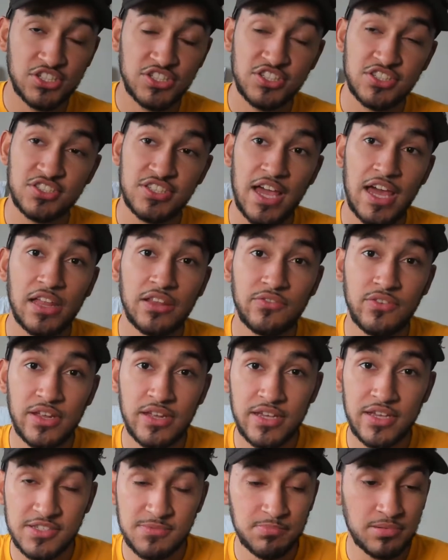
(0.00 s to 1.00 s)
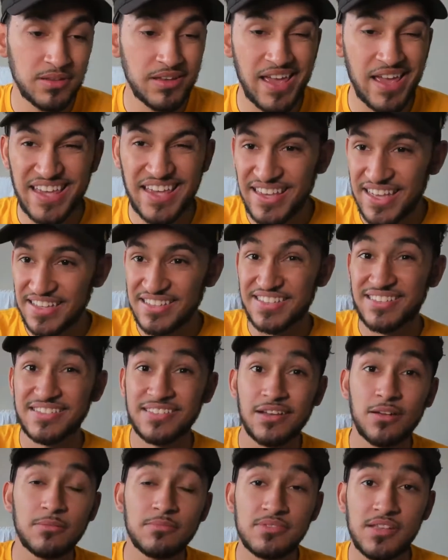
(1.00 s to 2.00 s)
has elevated his play and get
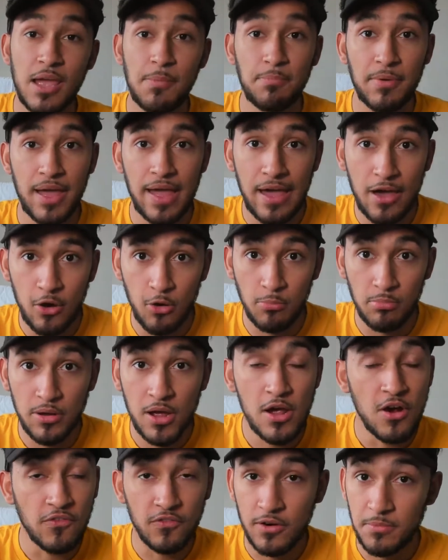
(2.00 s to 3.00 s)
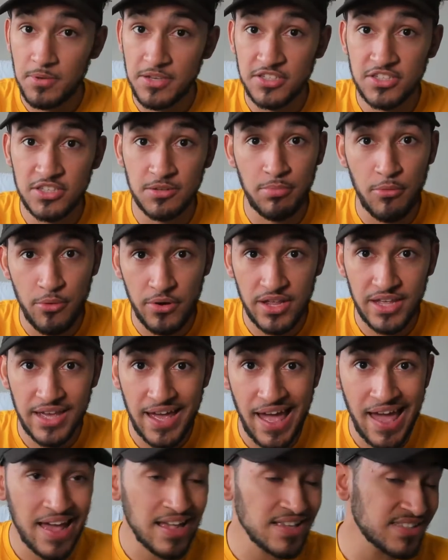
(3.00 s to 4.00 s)
some type of help from his supporting
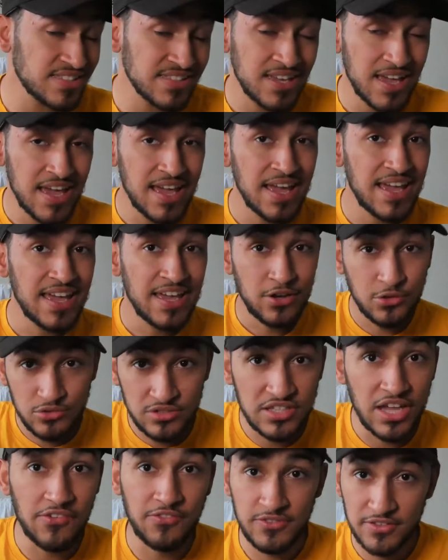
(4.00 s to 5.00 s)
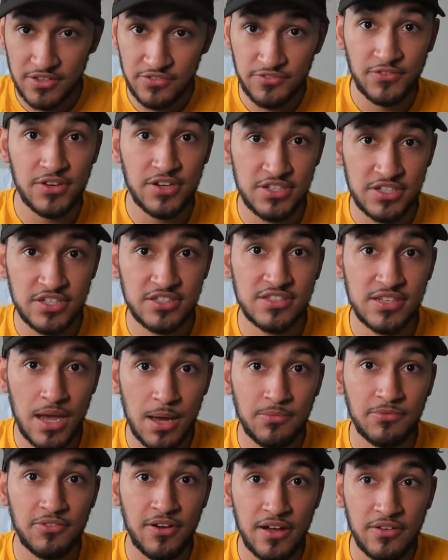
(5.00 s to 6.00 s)
cast, he'll definitely finish in
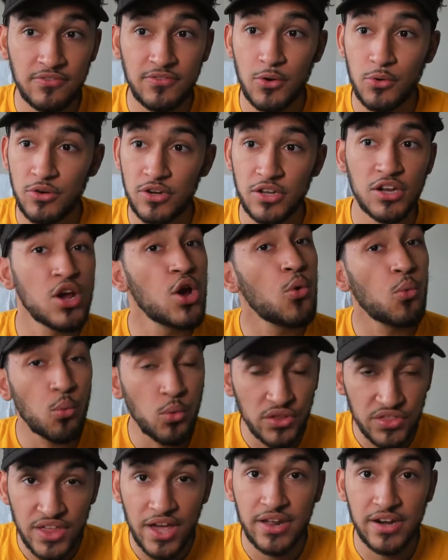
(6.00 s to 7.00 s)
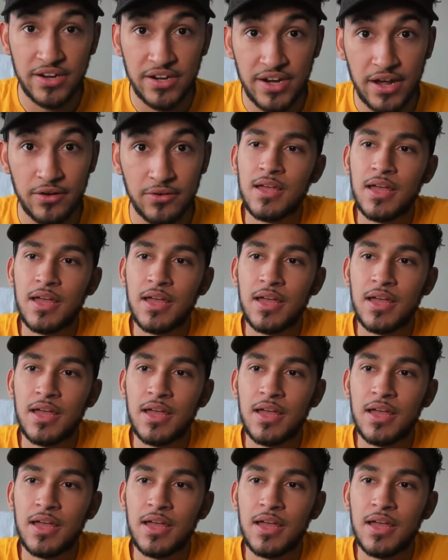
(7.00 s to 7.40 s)
top 5 voting without a doubt.